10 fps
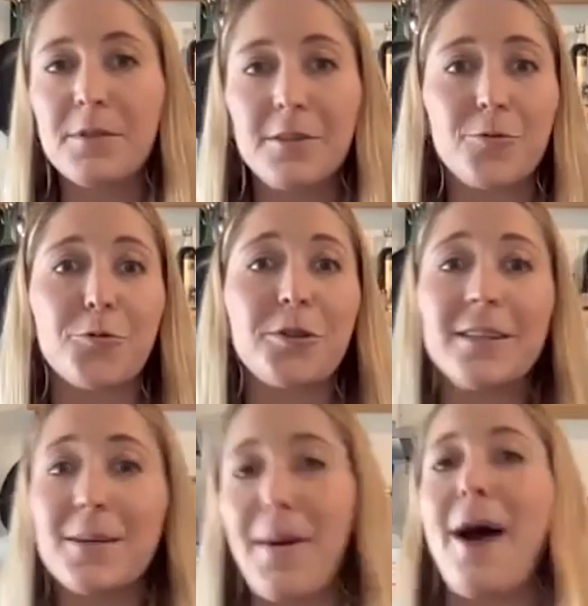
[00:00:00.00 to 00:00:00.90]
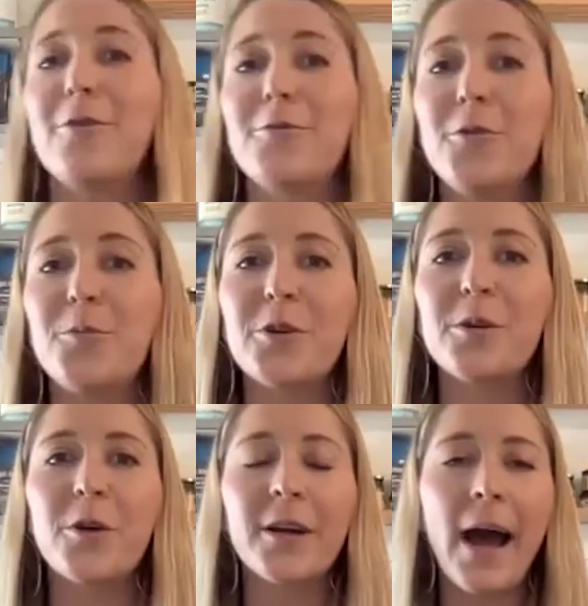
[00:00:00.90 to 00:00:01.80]
It's a really powerful
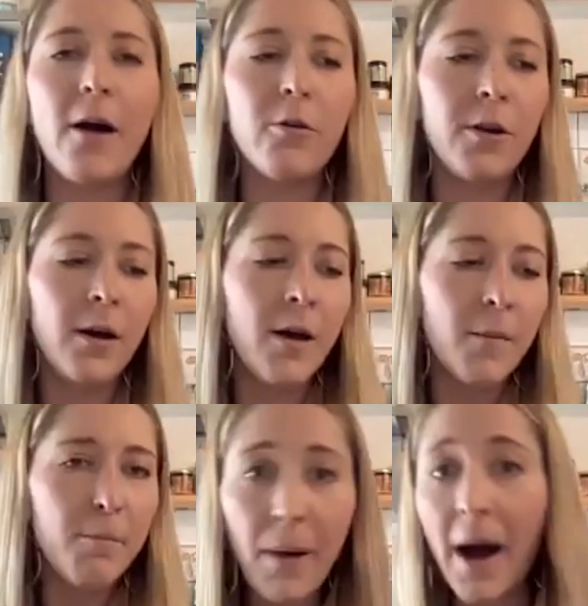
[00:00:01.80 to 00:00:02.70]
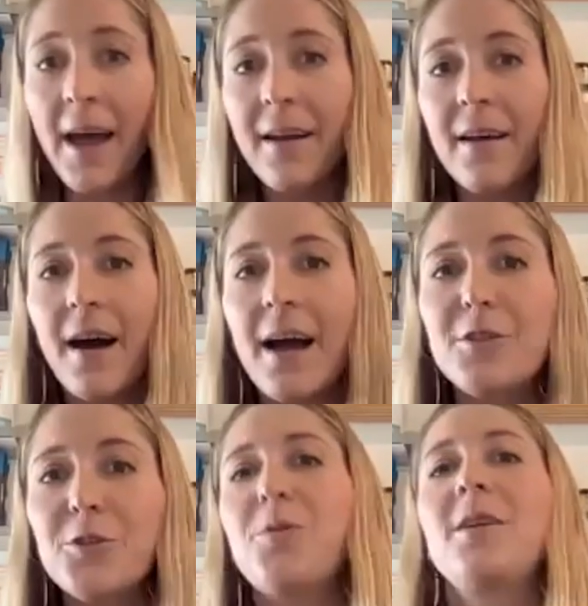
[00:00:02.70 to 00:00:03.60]
pre-workout, but I
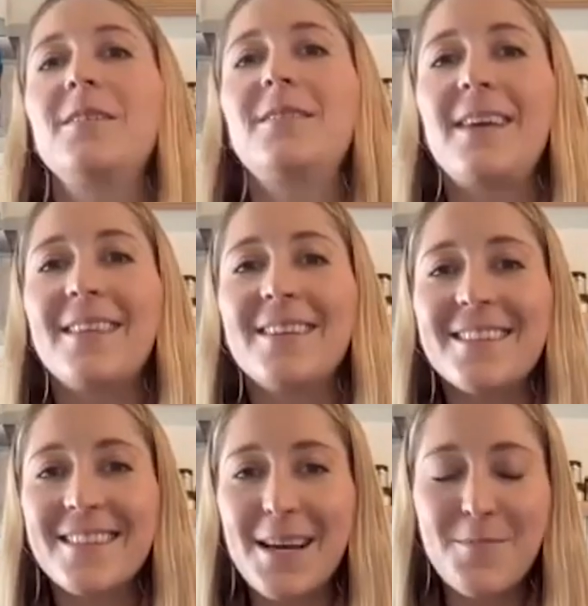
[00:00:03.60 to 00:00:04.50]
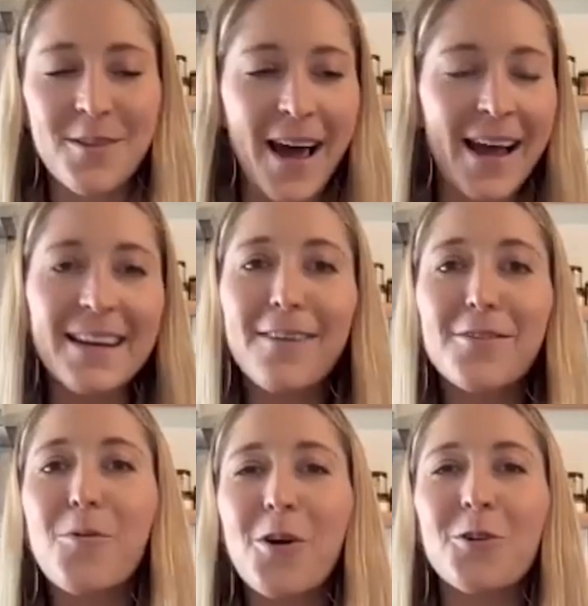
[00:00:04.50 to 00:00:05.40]
do want to say the disclaimer that I
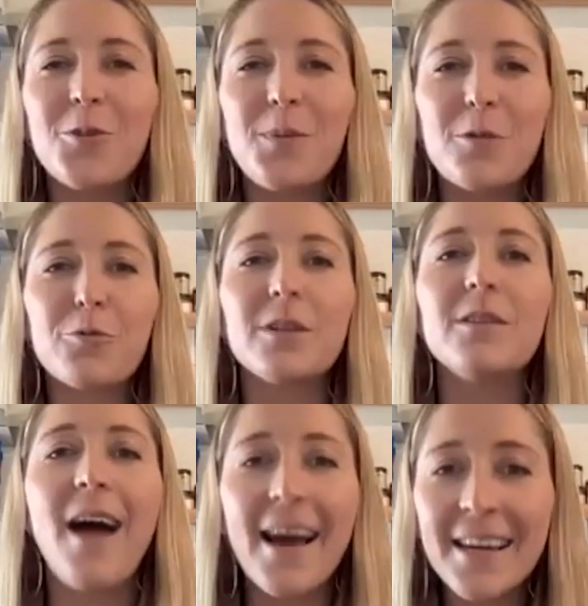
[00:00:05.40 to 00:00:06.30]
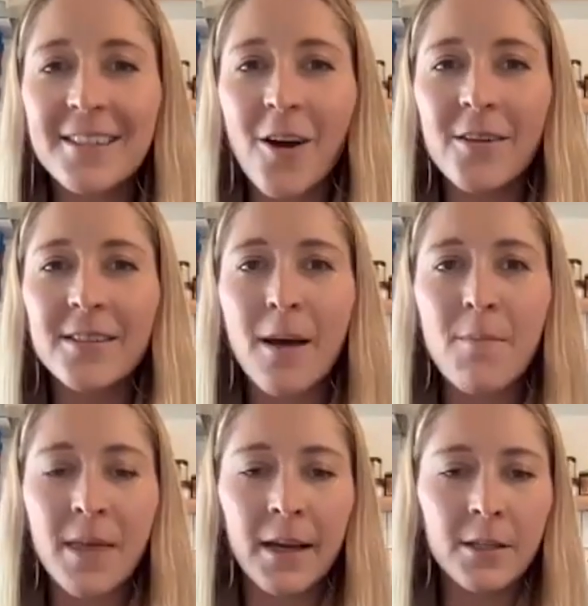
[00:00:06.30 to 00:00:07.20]
never want you to be reliant on
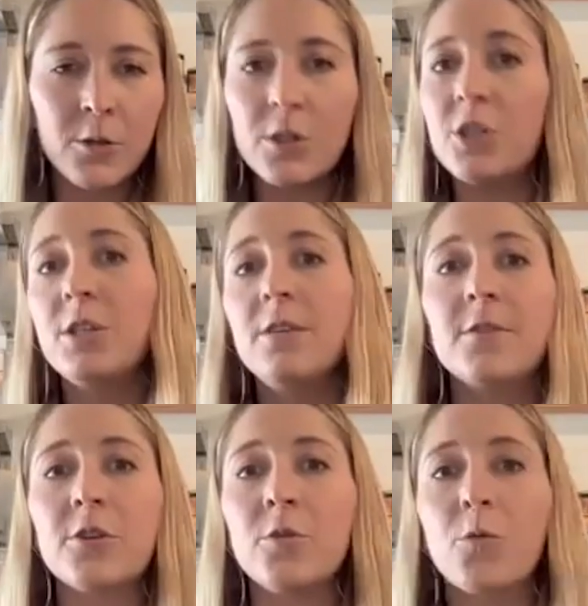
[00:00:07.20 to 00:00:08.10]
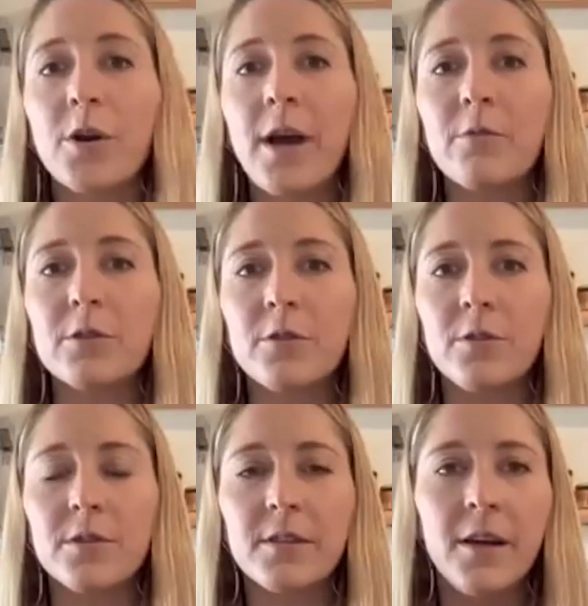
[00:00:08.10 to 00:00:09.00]
something to achieve certain workout
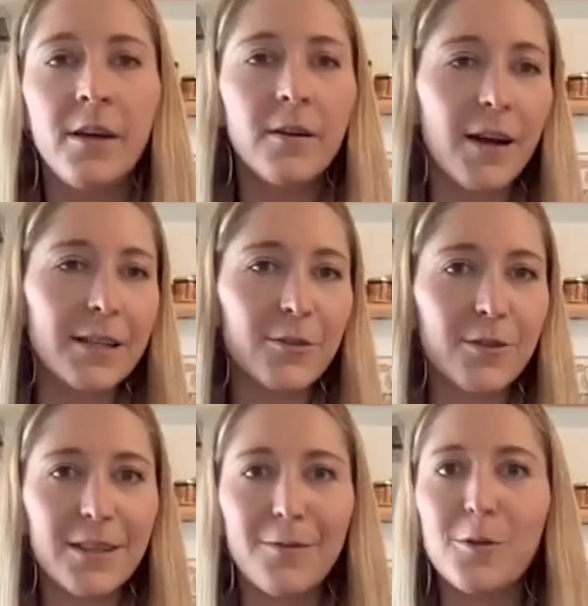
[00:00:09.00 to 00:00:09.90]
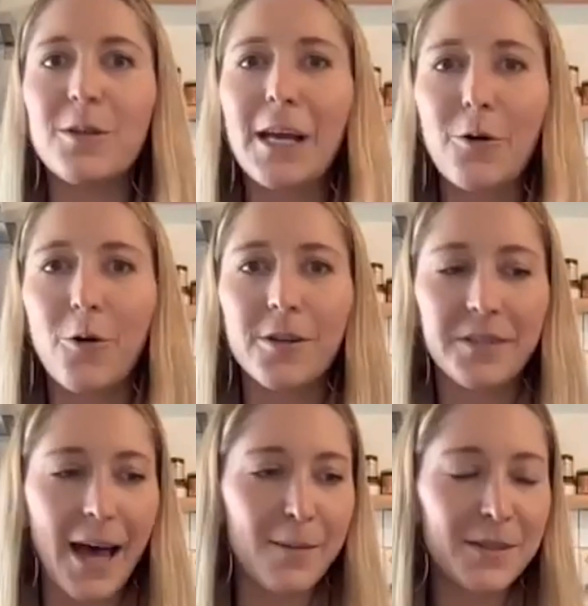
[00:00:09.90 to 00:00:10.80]
results, right? So it's like, if you take
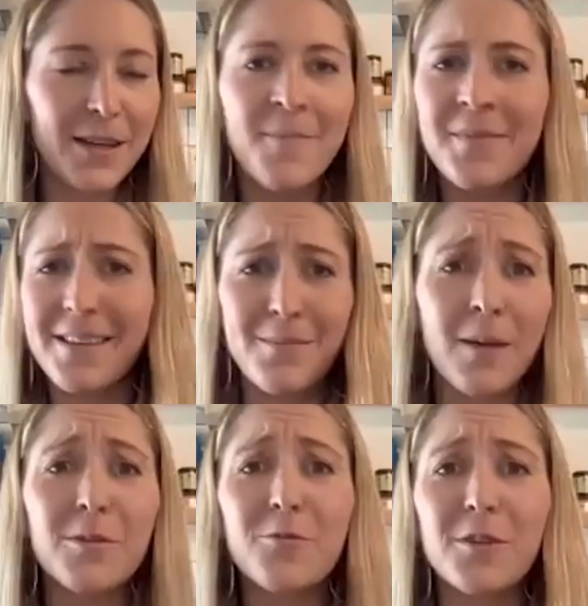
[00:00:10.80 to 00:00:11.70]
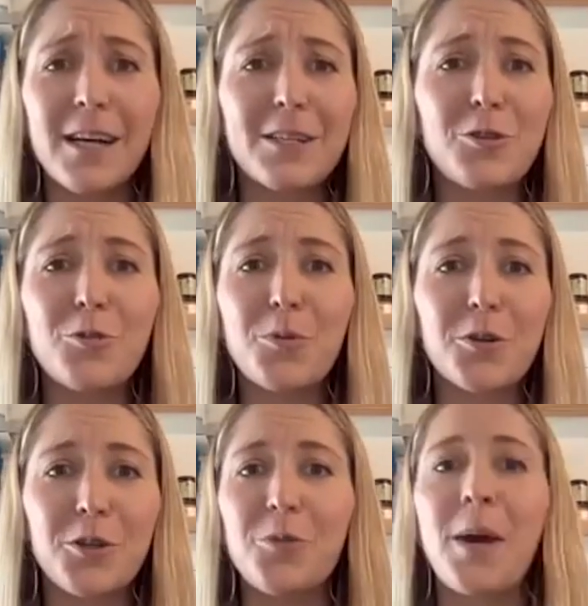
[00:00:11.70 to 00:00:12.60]
cordyceps, sometimes you feel like
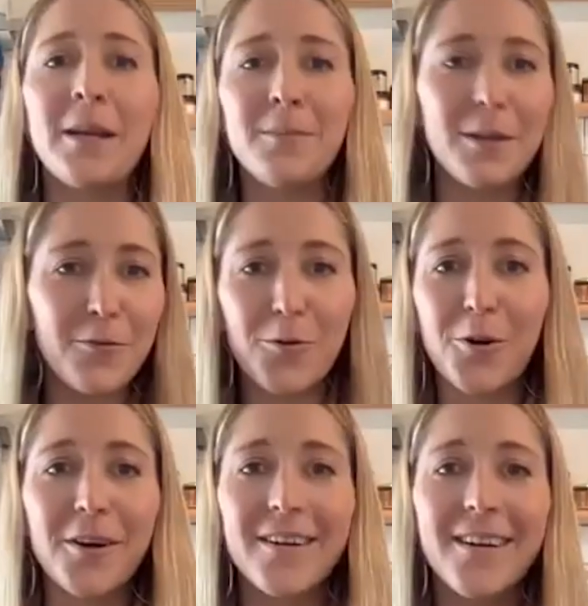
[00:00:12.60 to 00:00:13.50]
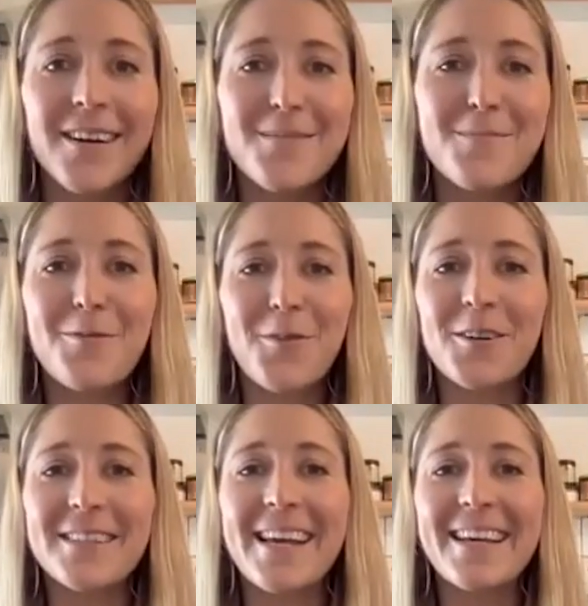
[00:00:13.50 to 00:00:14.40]
superhuman before
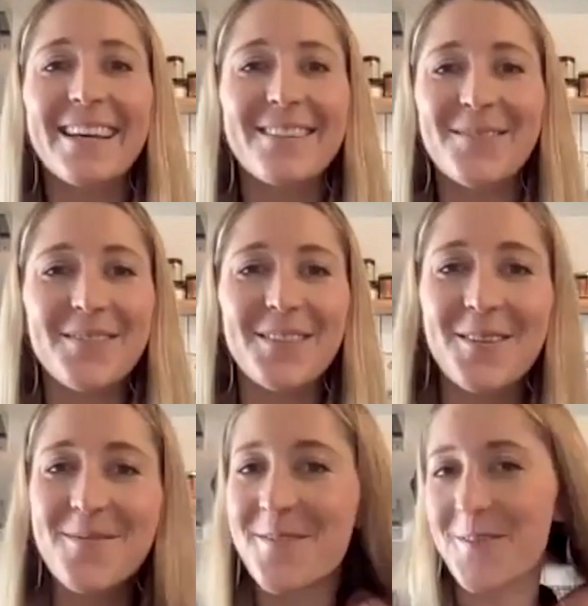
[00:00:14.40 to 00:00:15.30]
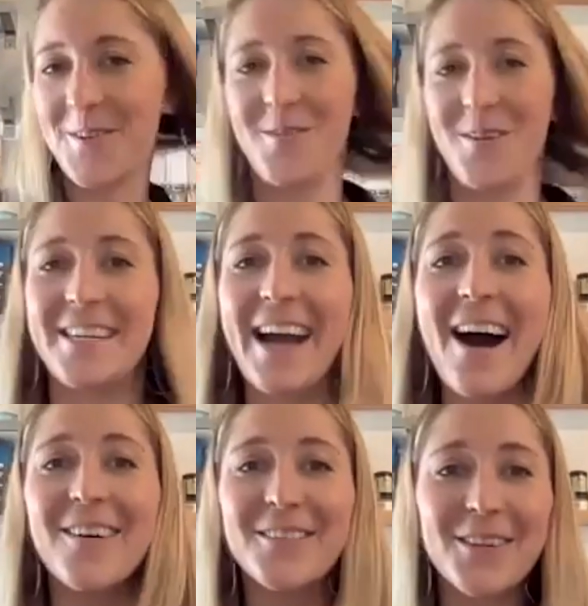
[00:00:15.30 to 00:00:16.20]
working
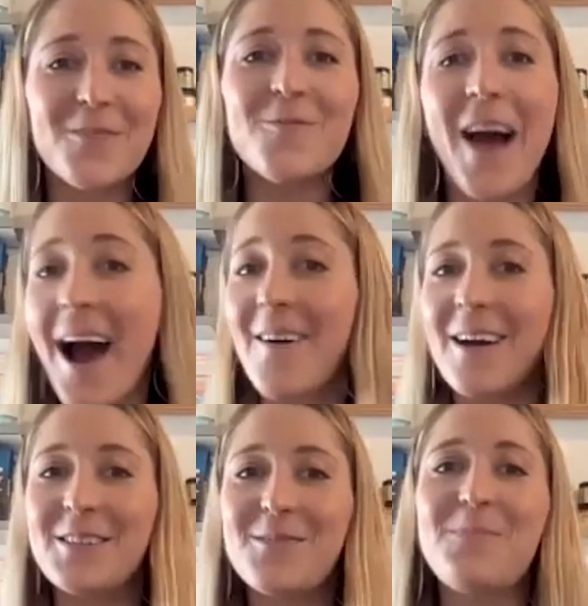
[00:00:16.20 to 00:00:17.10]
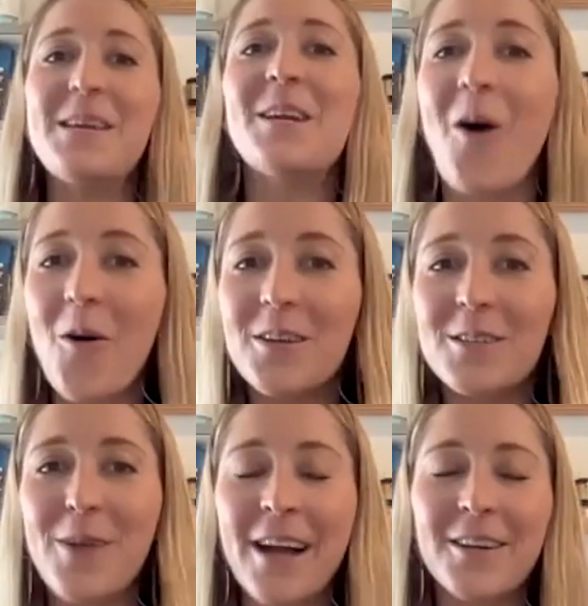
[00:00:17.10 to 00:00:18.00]
out, and you're like, wow, I just beat all
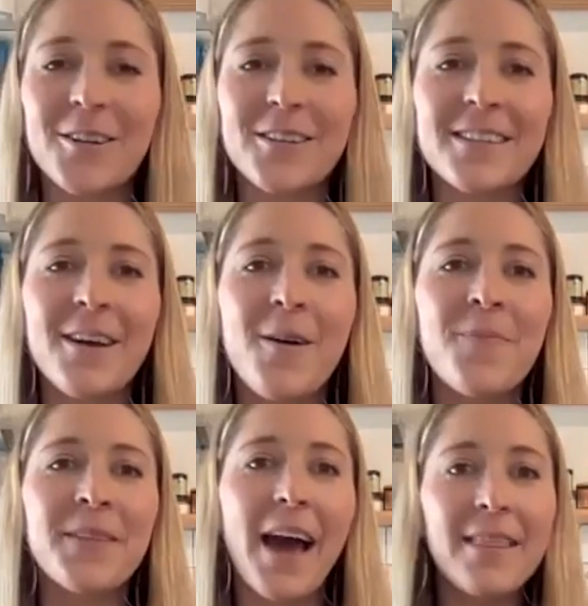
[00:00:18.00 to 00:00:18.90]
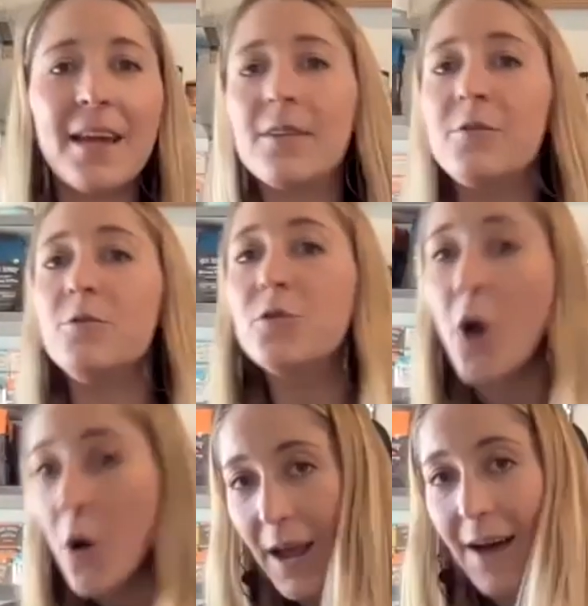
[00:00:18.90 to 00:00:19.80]
these records. And then if you
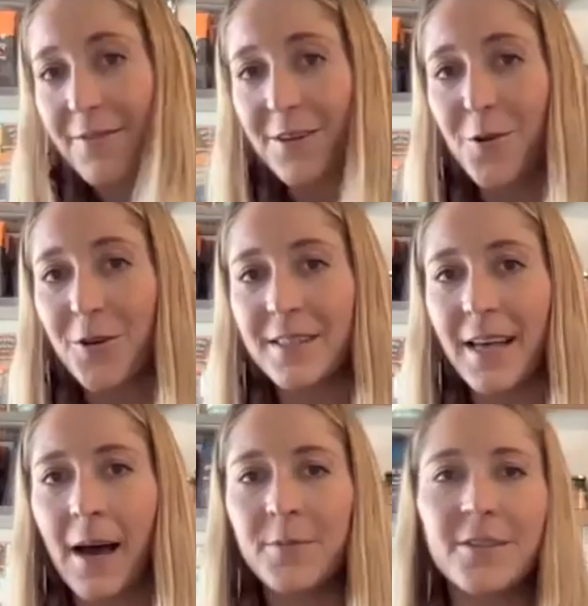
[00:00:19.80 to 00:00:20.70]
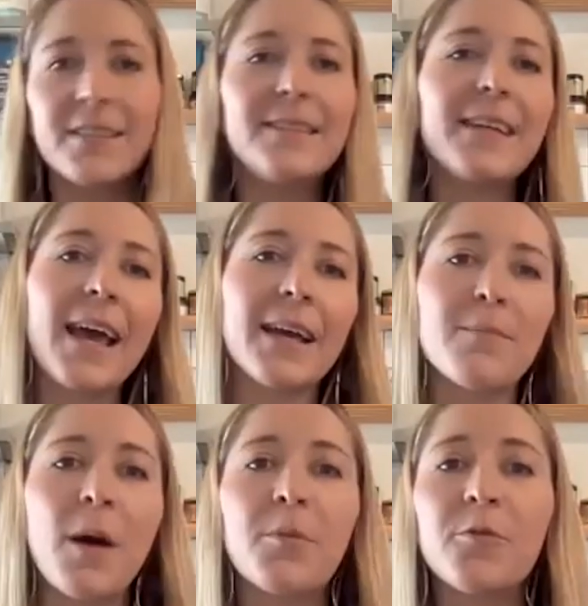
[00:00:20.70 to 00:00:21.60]
don't have the cordyceps, you're like, dang, I'm
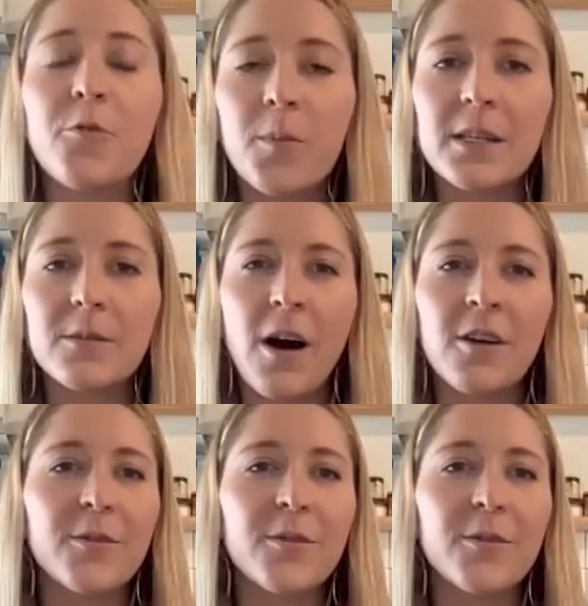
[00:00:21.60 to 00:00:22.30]
not performing as well.